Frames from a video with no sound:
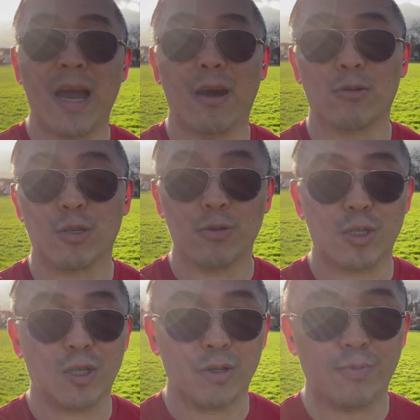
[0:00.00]
our
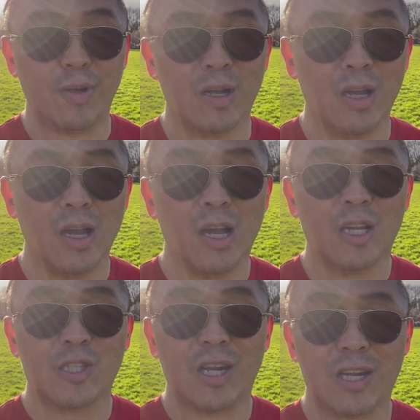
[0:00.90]

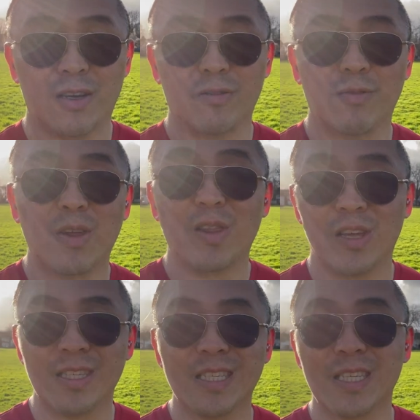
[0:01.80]
YouTube channel
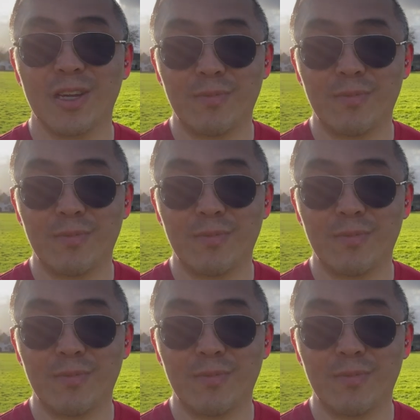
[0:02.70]
this year,